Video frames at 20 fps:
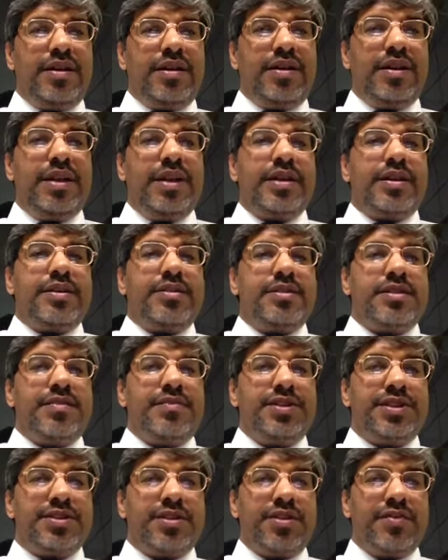Like
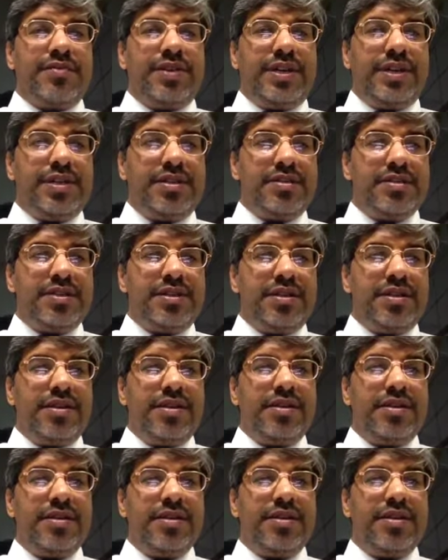conservation of energy,
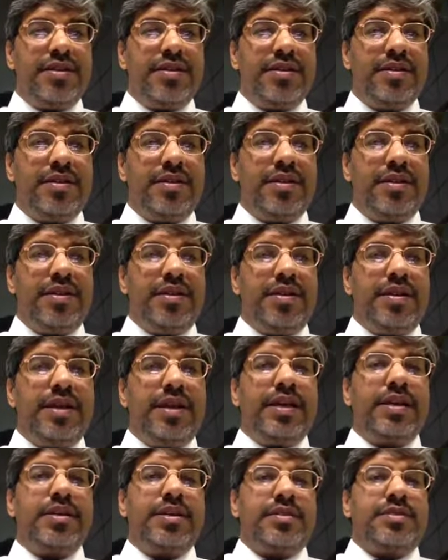
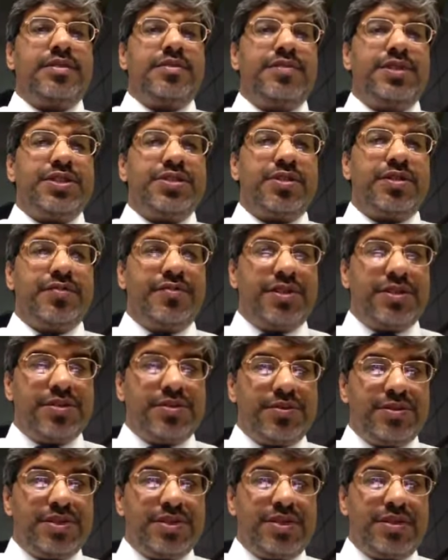like conservation of
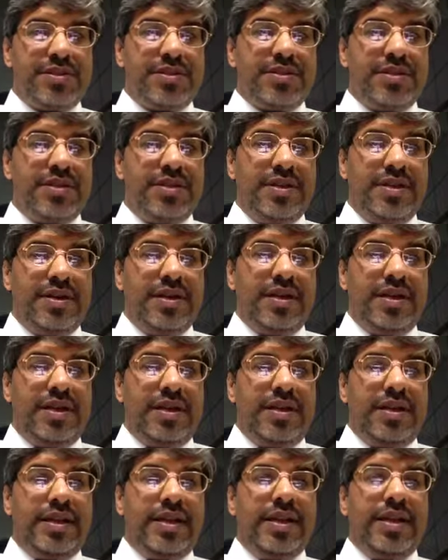resources,
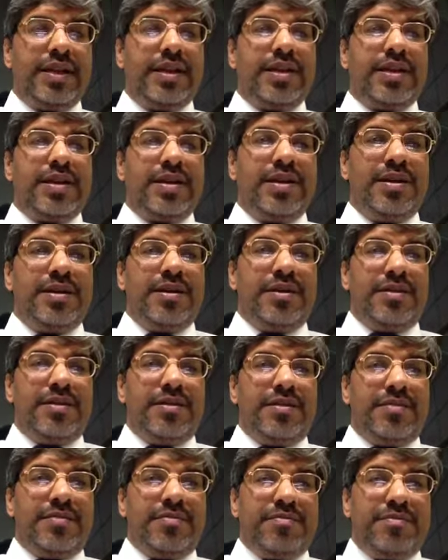like
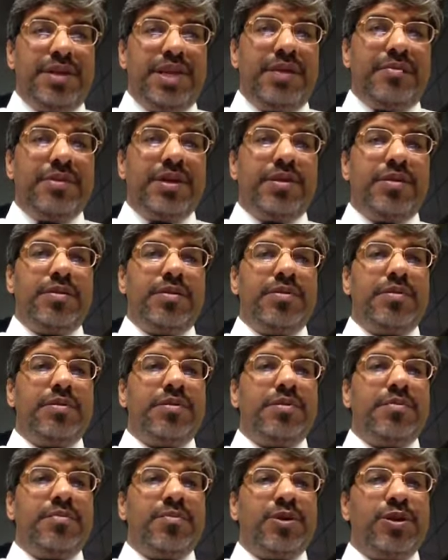minimal
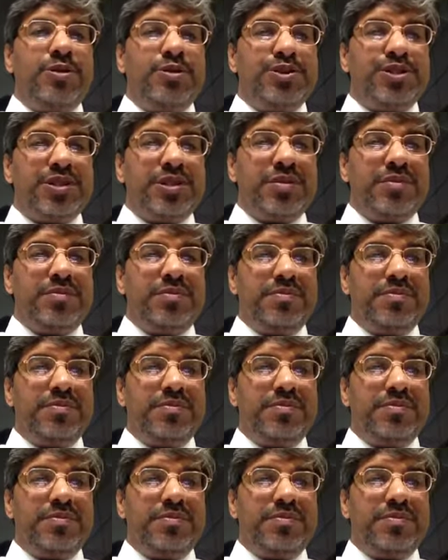pollution,